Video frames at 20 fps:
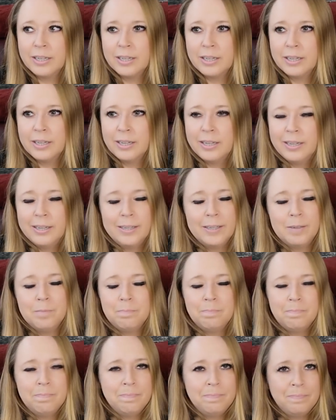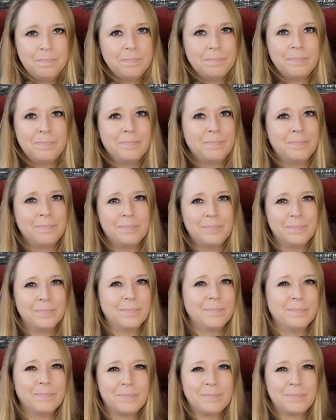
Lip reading: No one is speaking in this clip.